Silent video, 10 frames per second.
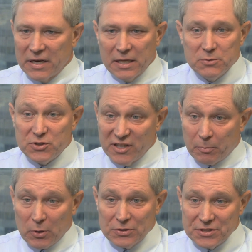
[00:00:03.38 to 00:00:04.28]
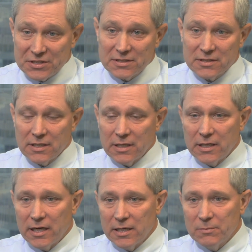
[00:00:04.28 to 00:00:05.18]
My name's Jeff Burgess, and
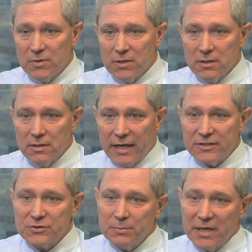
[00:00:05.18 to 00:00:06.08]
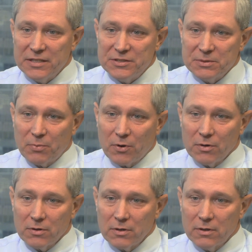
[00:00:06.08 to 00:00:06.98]
I am the National Managing
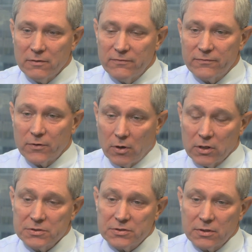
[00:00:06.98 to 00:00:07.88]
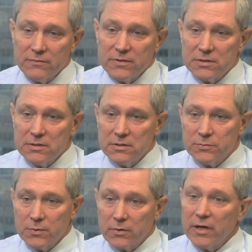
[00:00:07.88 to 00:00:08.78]
Partner for Audit Services
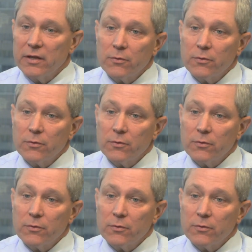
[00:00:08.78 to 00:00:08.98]
with Grant